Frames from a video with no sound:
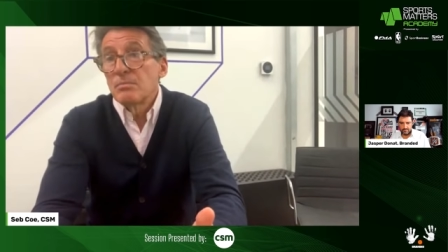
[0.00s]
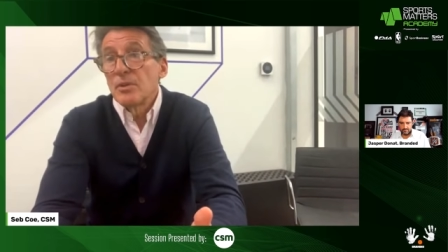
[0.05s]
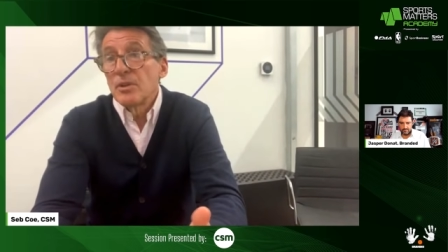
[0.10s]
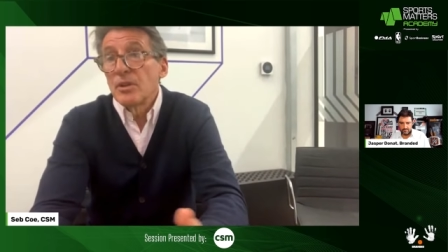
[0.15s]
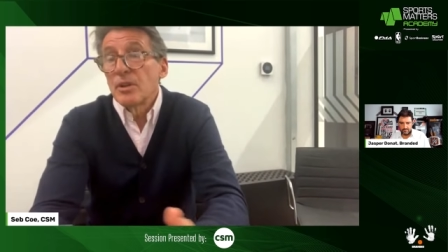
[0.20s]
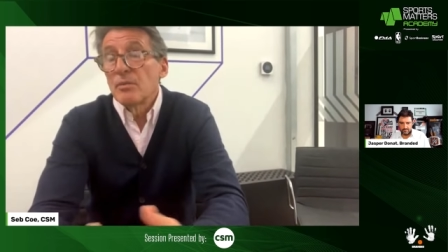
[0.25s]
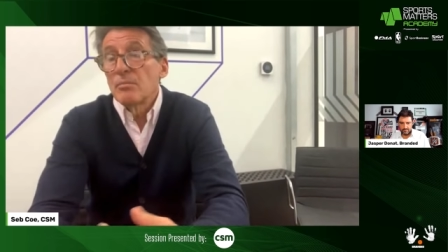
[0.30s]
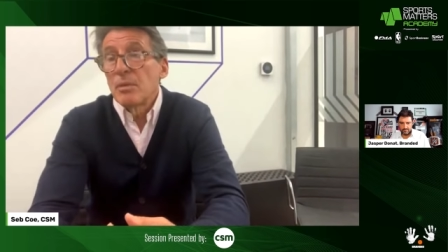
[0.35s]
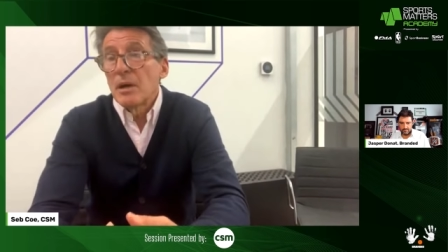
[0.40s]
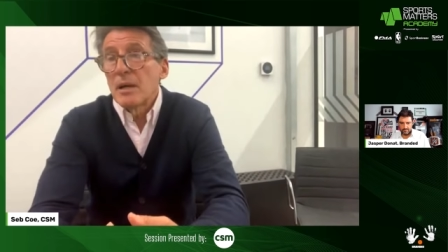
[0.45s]
you
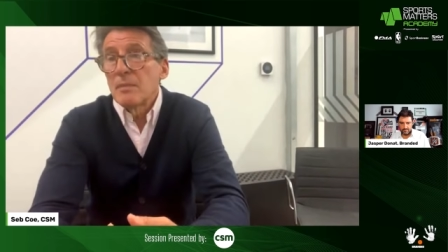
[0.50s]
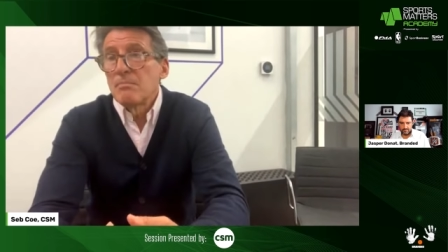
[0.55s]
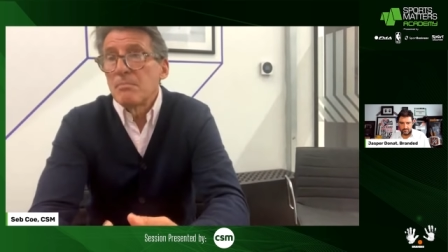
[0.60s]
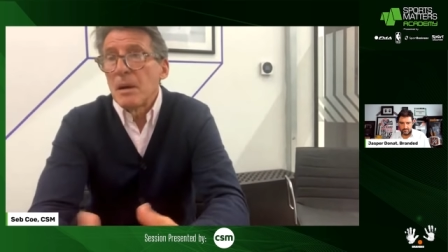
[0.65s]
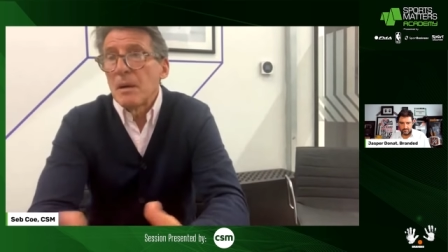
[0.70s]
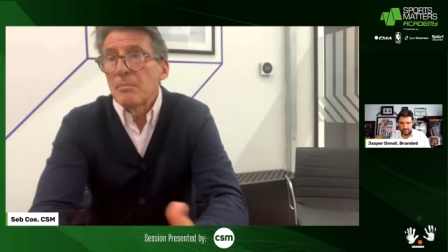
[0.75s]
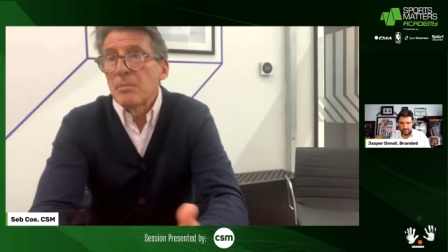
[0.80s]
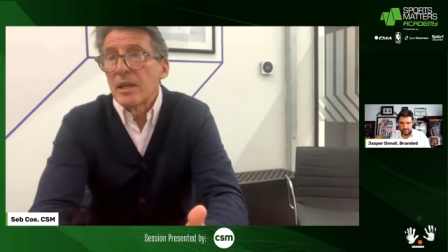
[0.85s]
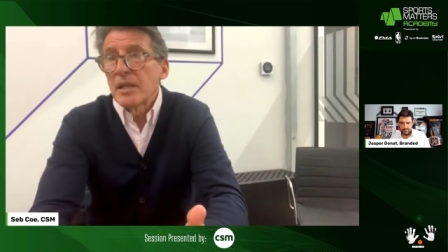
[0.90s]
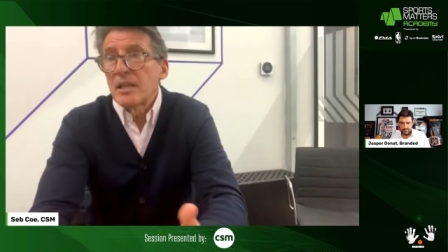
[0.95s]
know, by
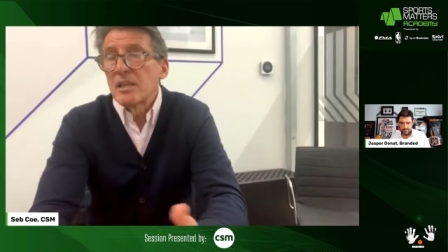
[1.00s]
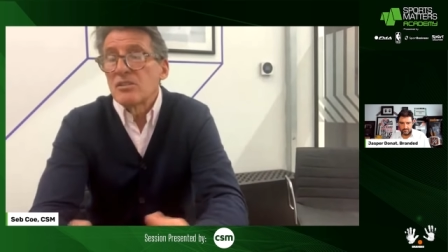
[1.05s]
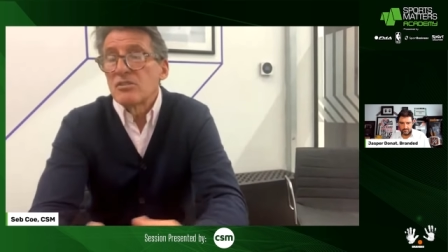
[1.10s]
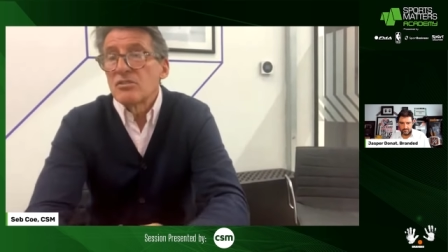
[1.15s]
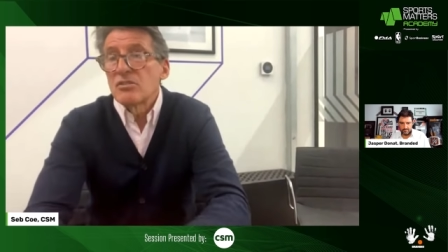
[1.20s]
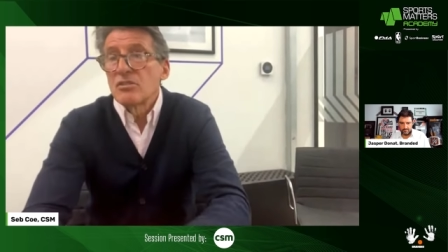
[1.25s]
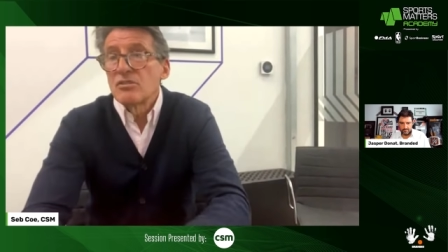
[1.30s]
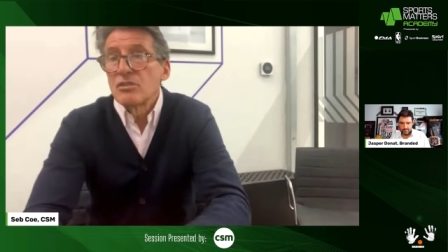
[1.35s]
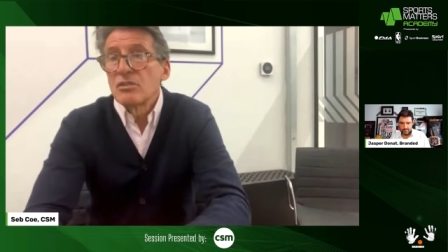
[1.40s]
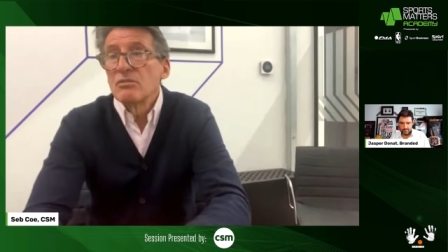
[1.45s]
public
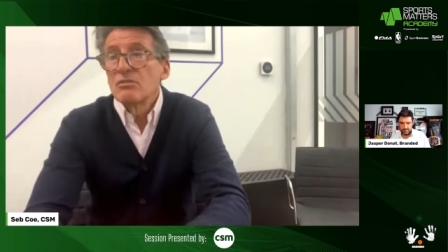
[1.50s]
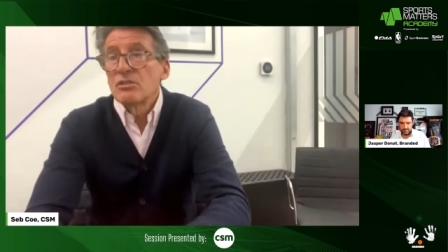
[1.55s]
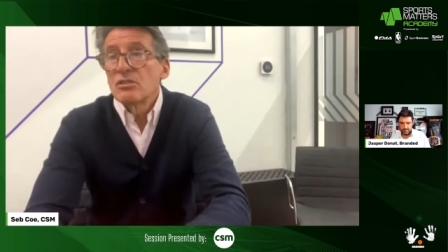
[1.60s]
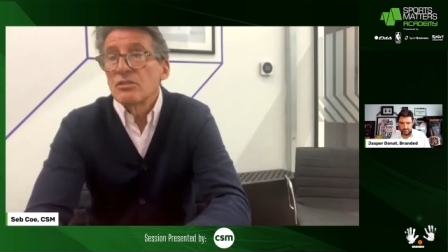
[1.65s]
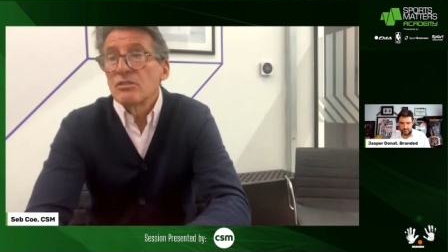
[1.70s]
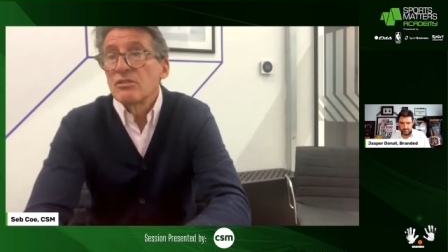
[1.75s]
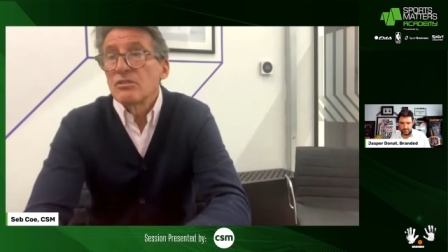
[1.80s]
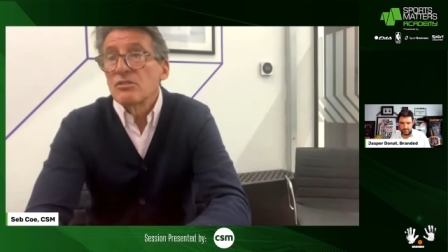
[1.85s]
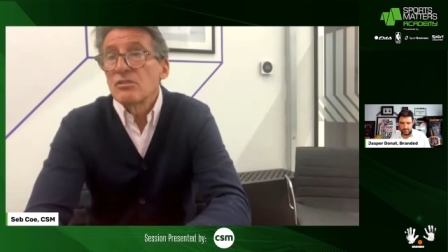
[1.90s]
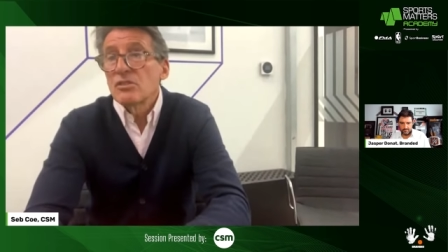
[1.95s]

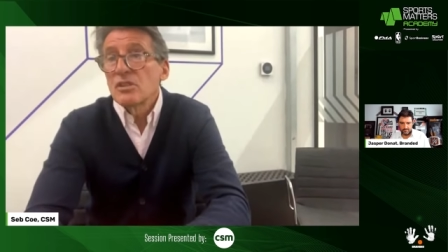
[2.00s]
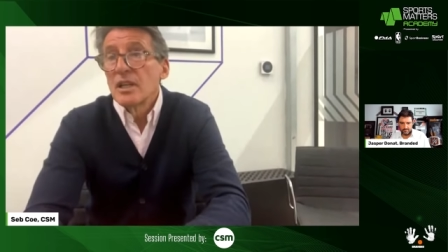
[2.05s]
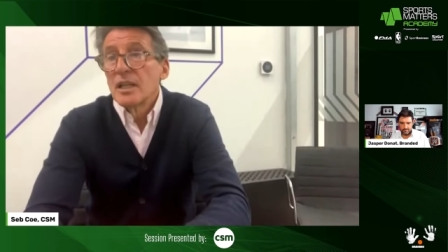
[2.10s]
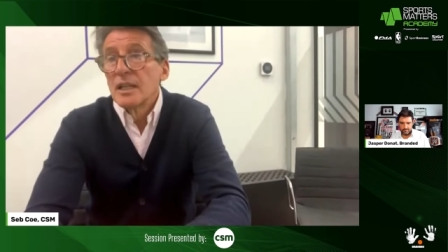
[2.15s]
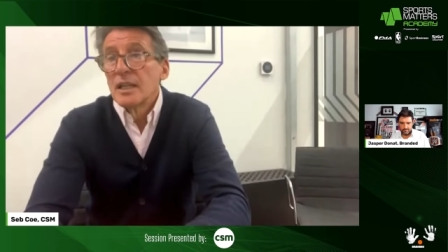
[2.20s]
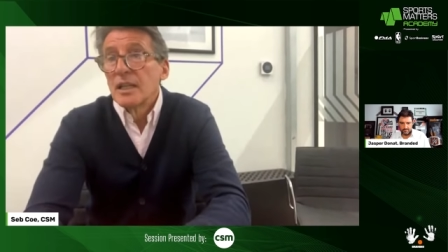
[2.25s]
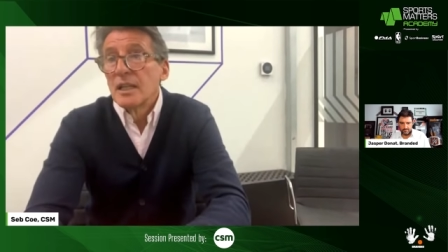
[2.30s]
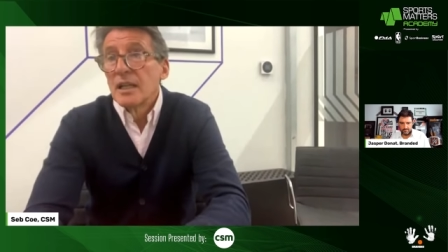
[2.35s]
institutions.